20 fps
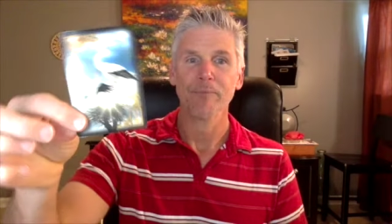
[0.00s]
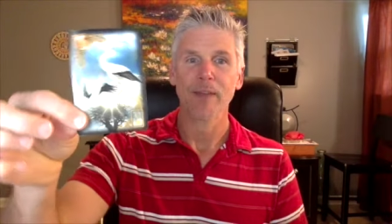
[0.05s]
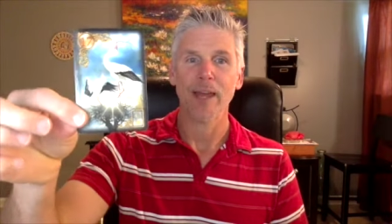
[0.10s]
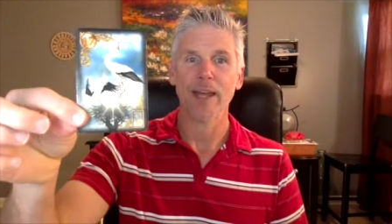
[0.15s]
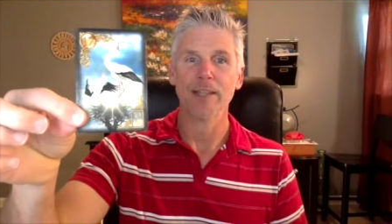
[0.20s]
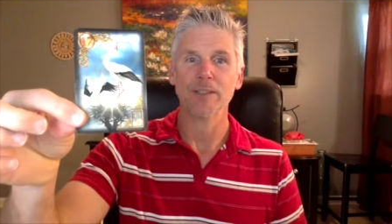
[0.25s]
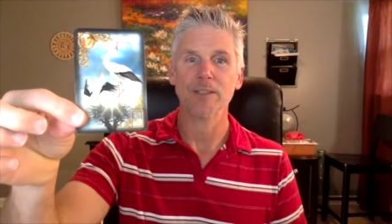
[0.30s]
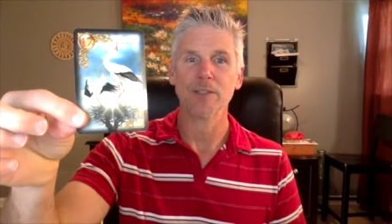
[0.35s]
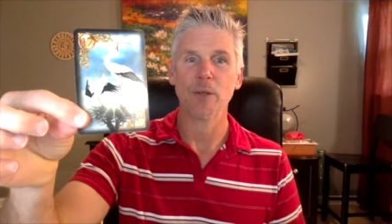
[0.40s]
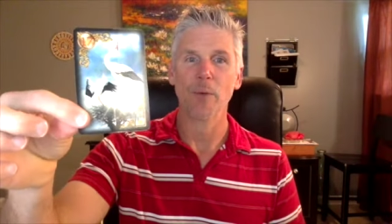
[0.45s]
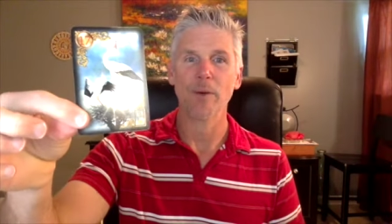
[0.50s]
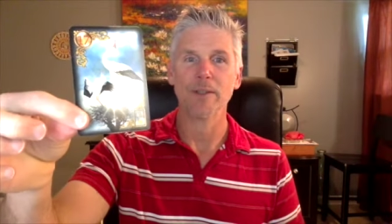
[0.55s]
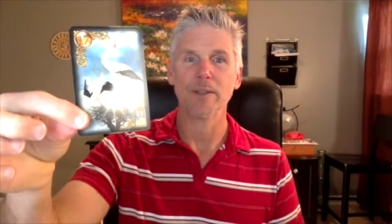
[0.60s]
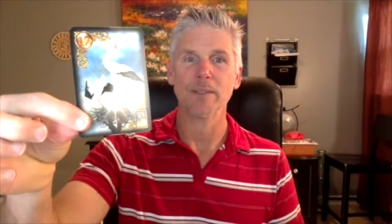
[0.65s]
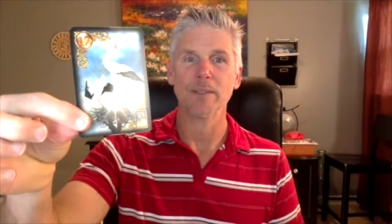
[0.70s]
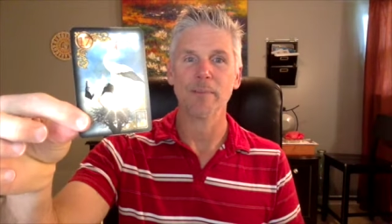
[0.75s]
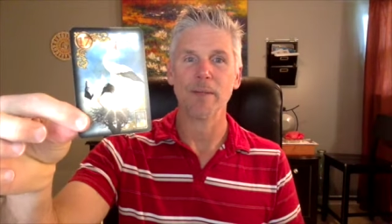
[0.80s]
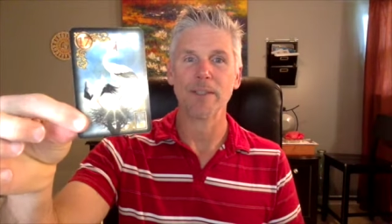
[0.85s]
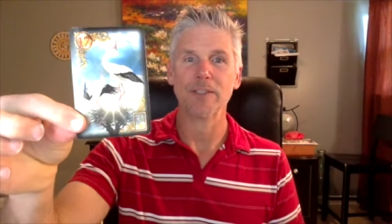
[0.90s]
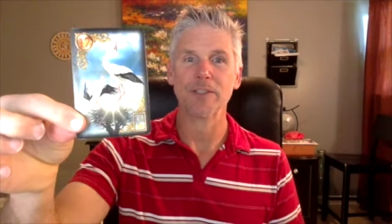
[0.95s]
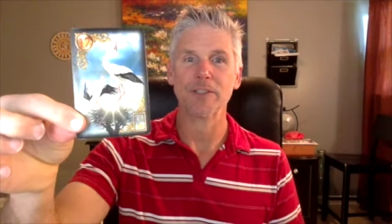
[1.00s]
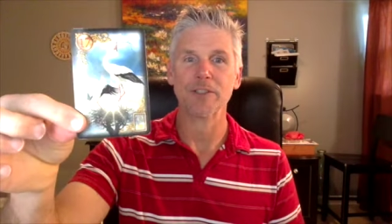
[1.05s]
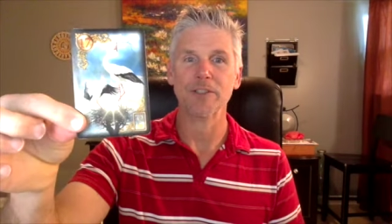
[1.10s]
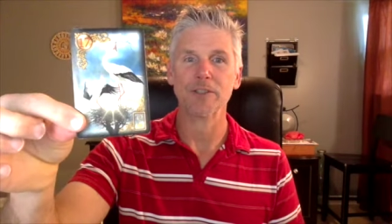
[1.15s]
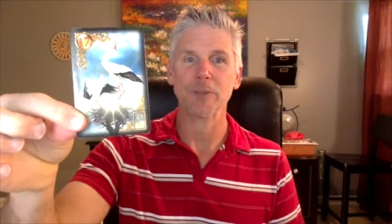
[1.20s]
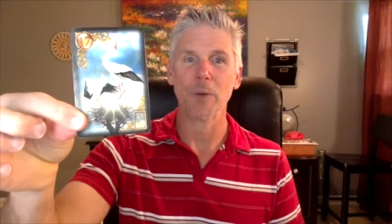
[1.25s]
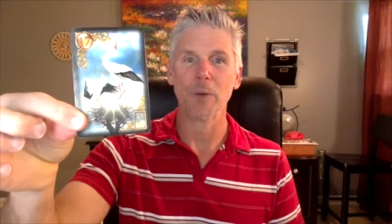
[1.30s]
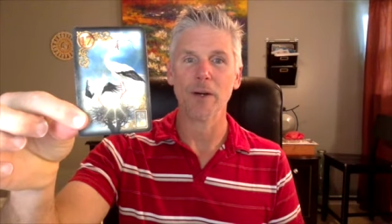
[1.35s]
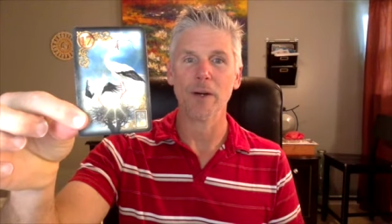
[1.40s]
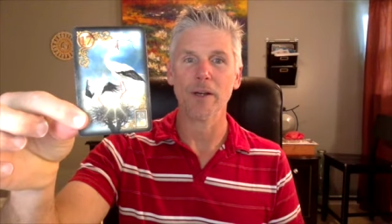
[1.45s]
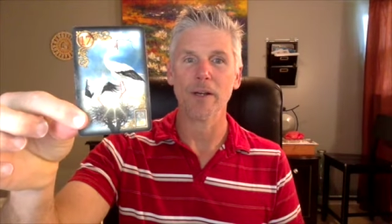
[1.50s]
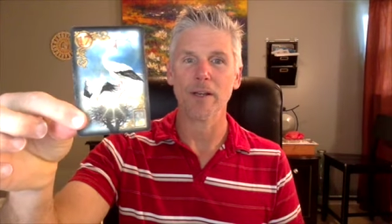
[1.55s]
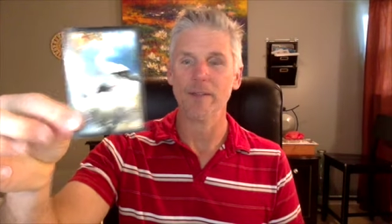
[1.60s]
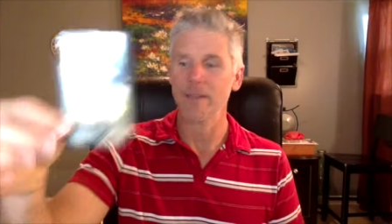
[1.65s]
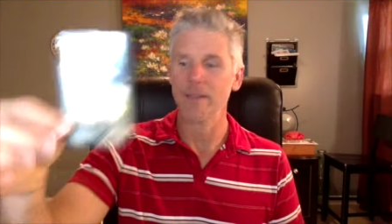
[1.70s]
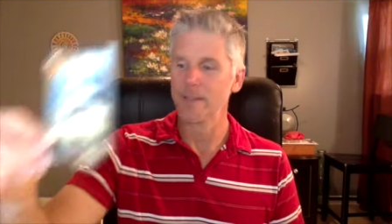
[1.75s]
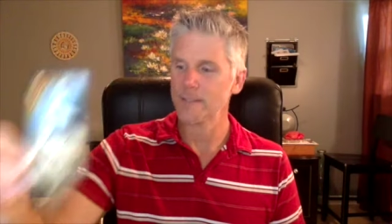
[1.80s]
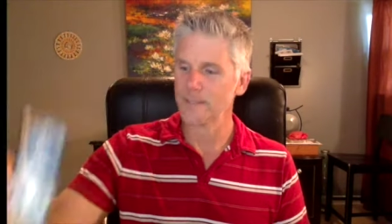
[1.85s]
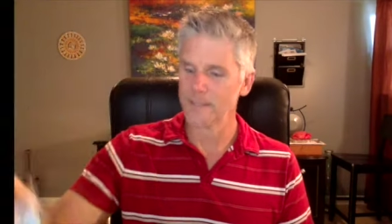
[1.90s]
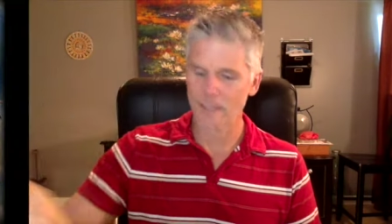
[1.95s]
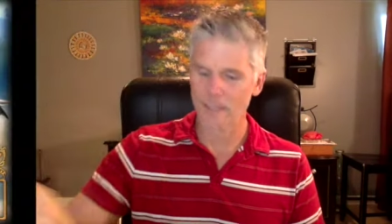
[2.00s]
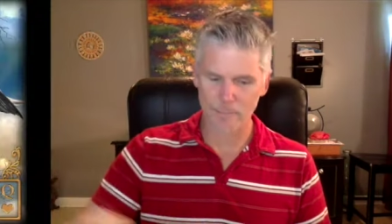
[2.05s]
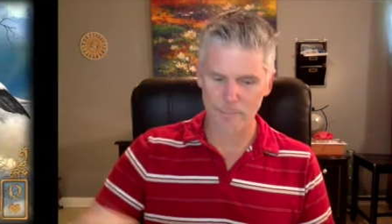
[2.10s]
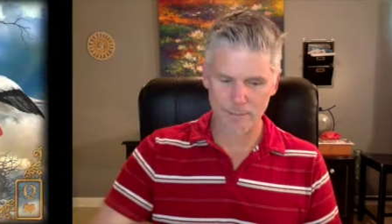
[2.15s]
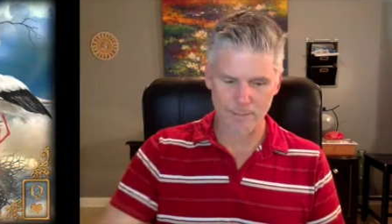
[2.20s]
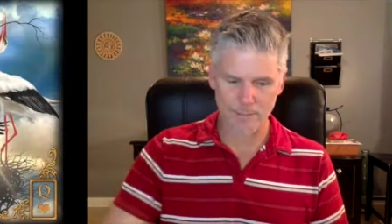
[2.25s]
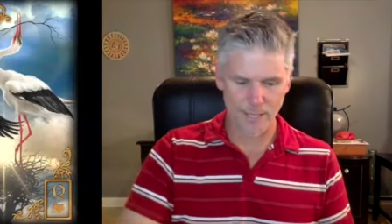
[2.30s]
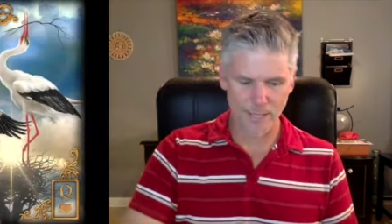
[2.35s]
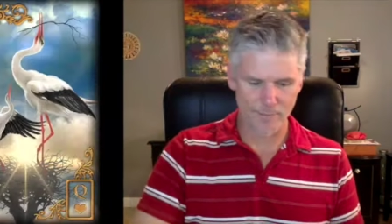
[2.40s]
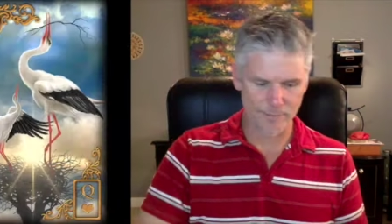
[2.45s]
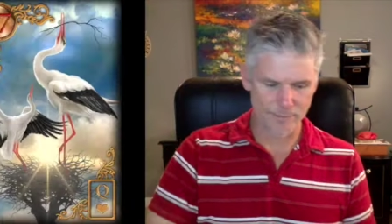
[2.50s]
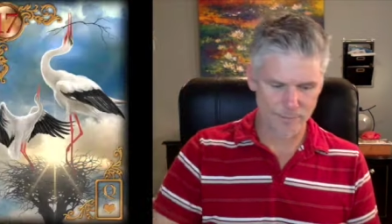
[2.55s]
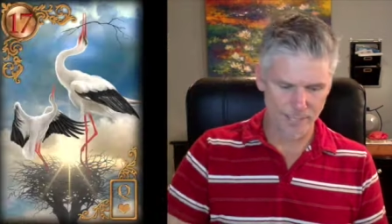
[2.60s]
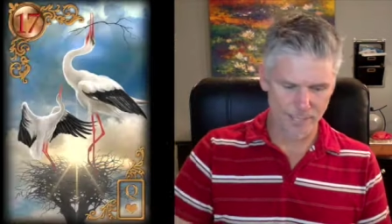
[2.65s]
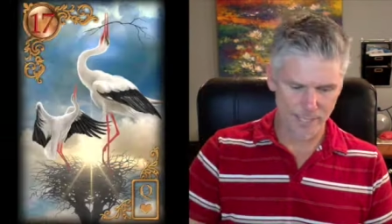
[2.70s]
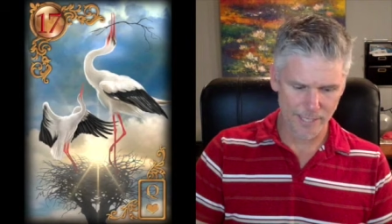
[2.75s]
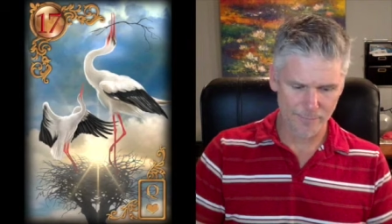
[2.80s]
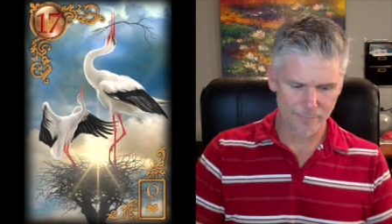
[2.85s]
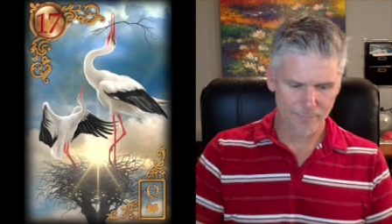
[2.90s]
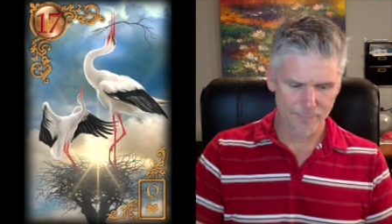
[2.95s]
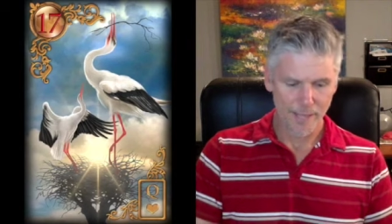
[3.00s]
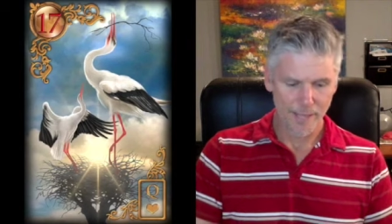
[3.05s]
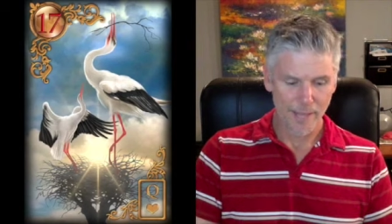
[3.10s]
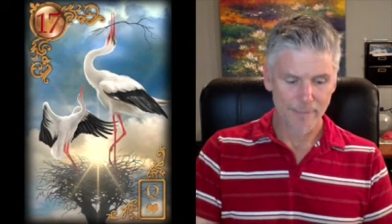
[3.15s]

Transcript: is going to be stork. This is number 17.